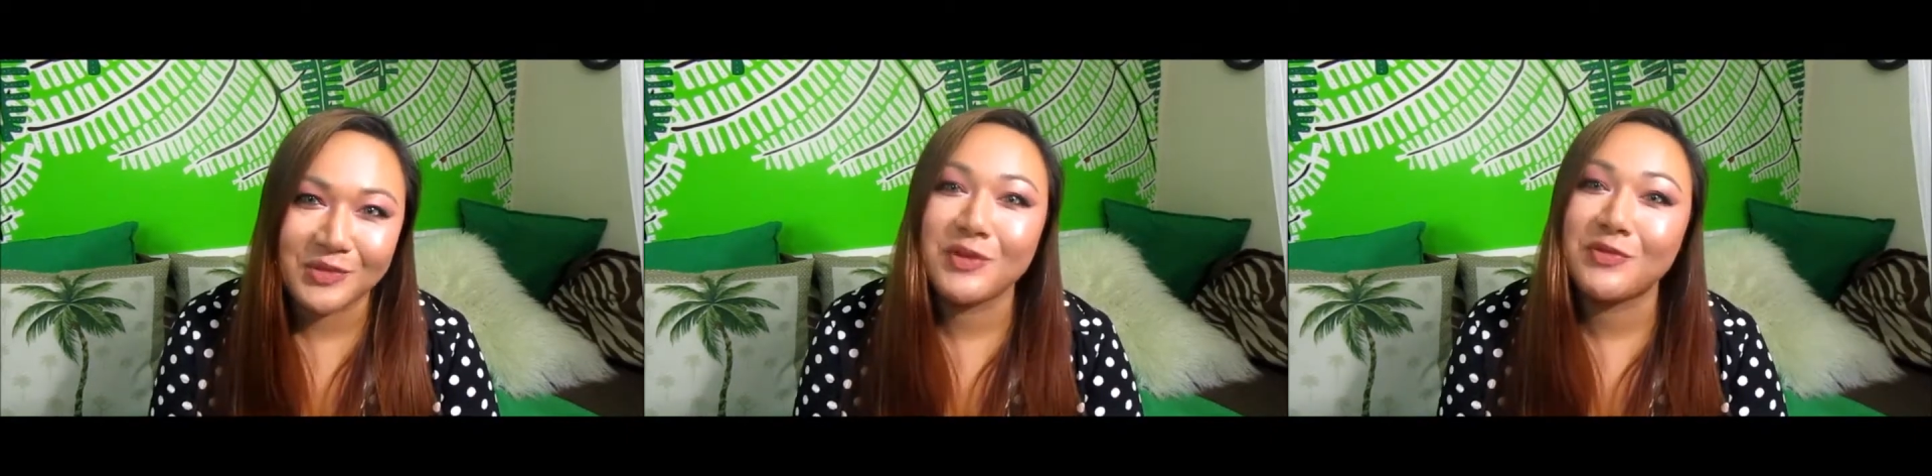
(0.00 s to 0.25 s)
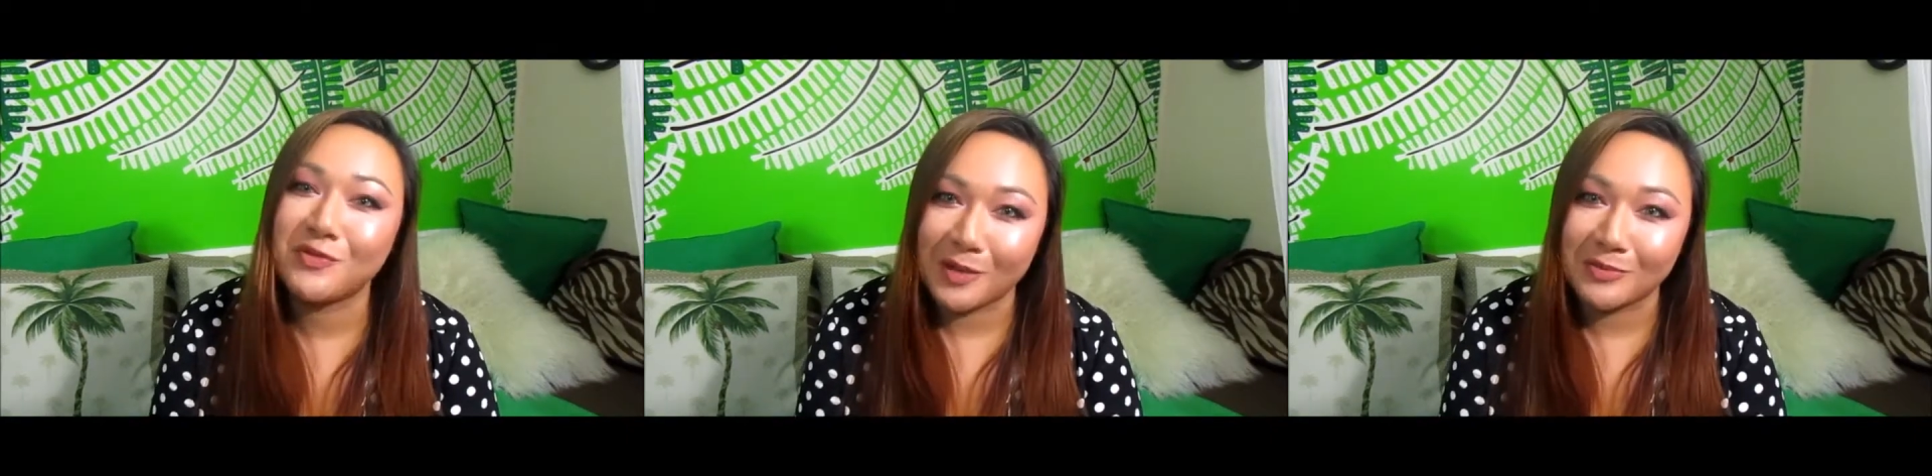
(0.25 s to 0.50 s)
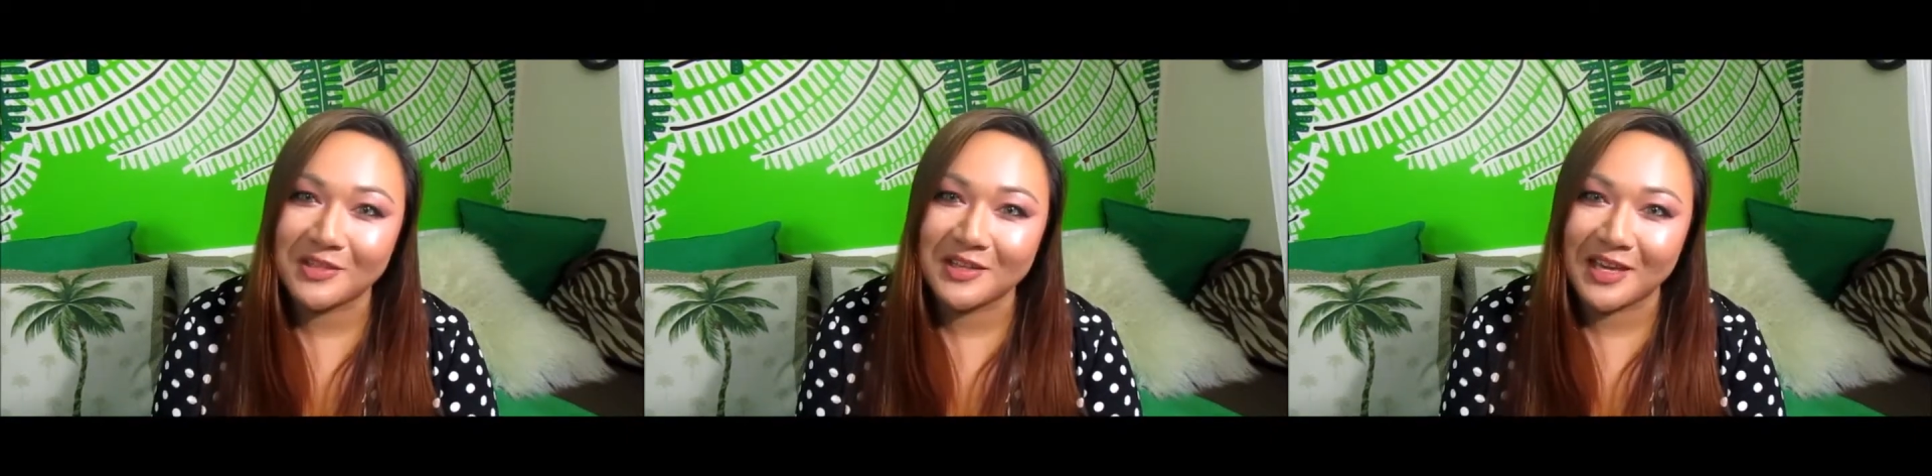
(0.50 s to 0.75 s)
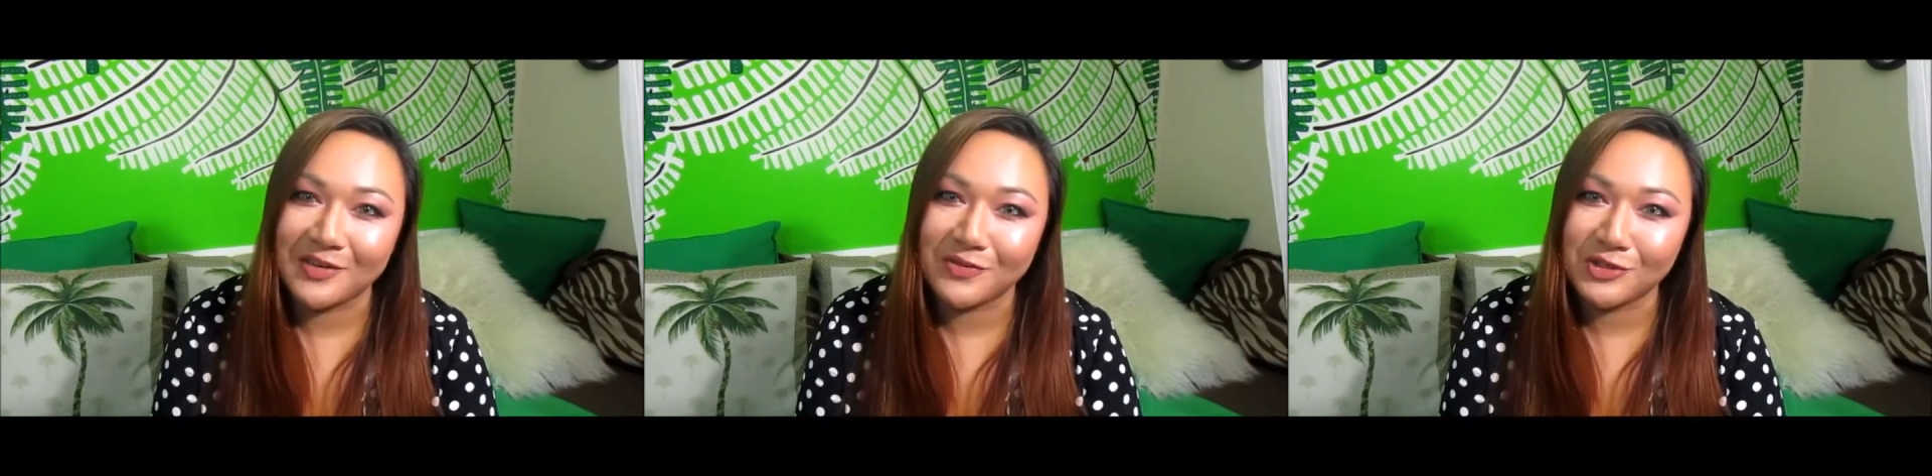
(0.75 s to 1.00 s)
We've come to the
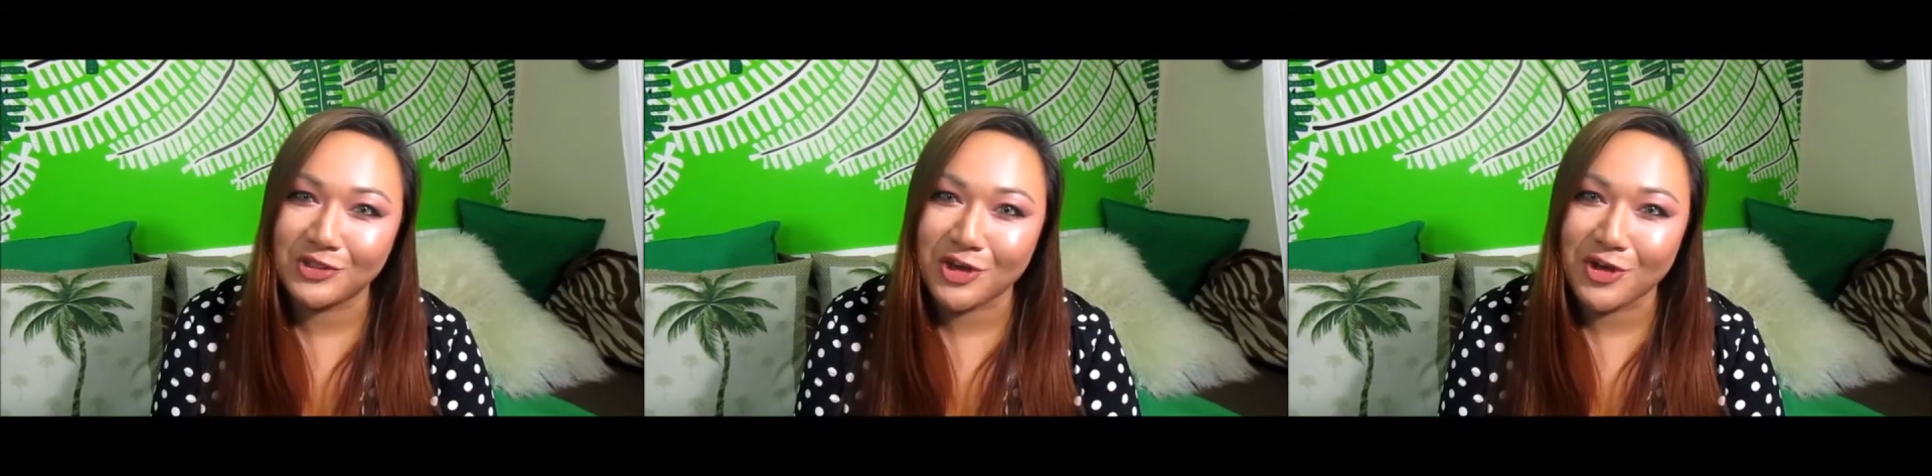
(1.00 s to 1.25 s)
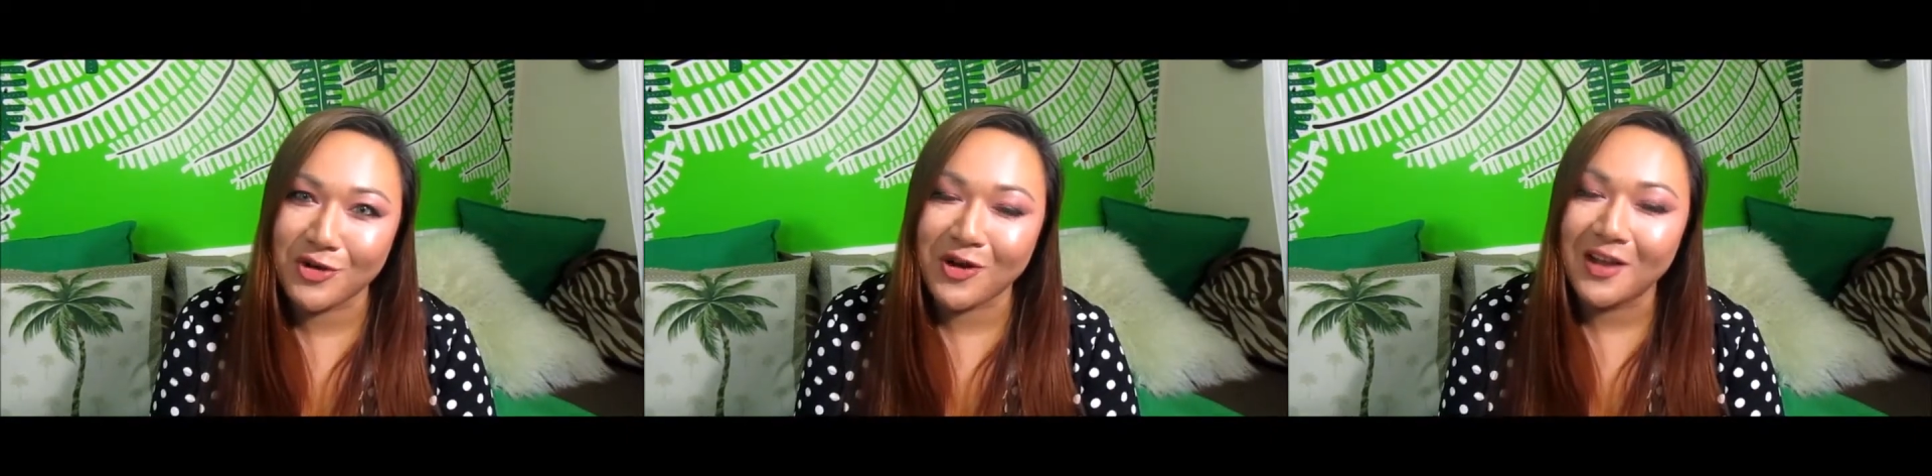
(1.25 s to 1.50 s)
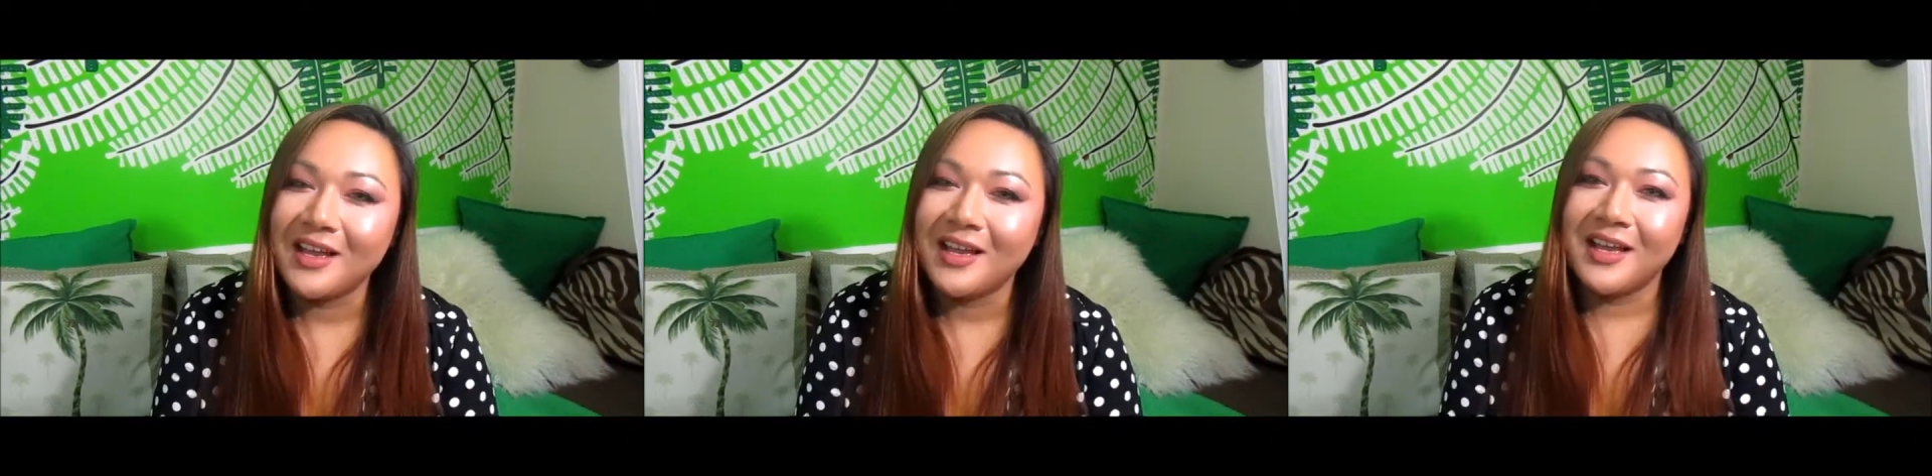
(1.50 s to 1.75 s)
end of the show.